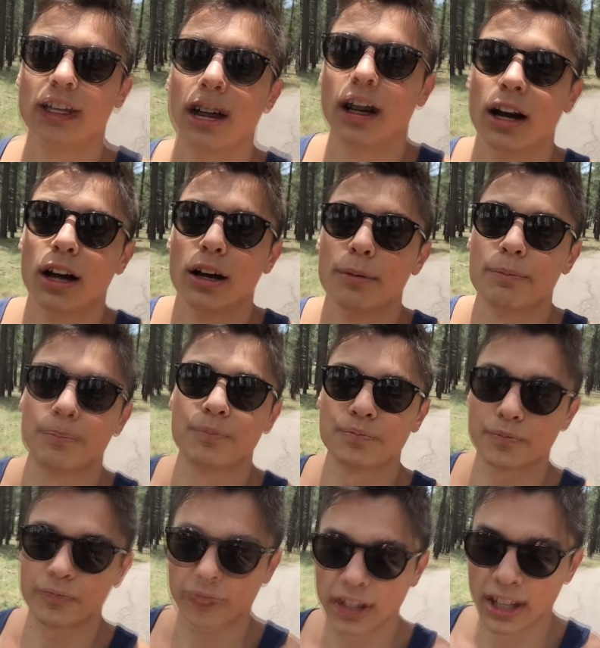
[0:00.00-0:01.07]
Um,
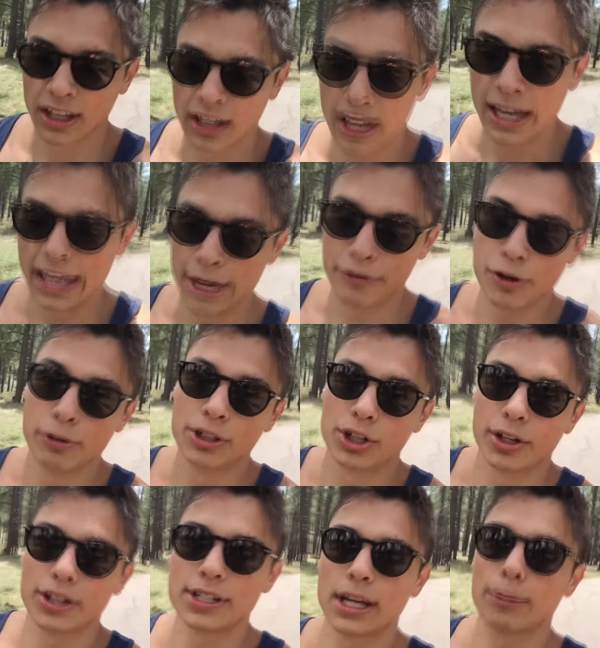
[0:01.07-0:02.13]
and if you
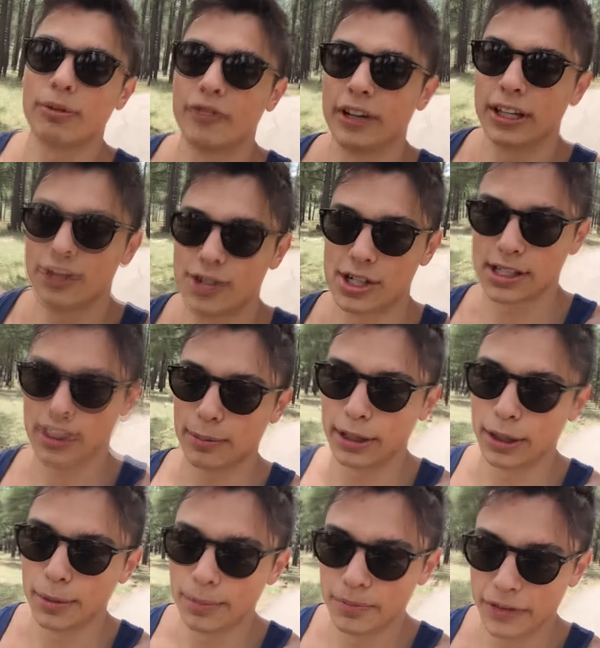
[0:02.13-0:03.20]
enjoy these type of videos, just let me
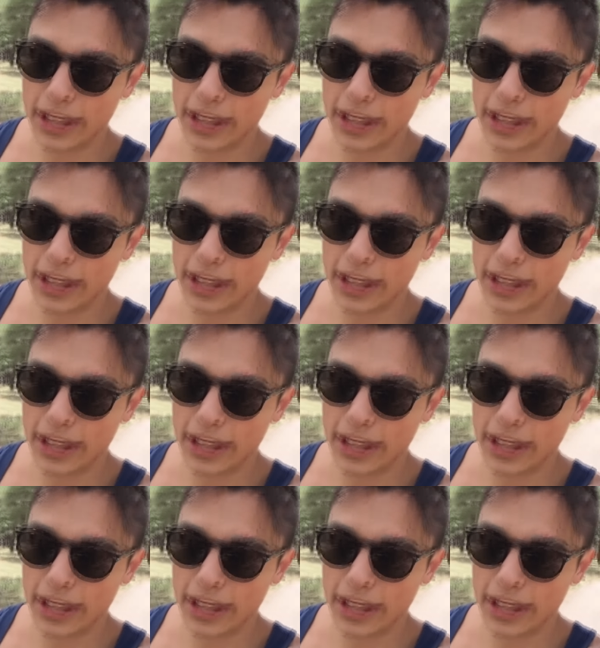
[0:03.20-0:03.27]
know.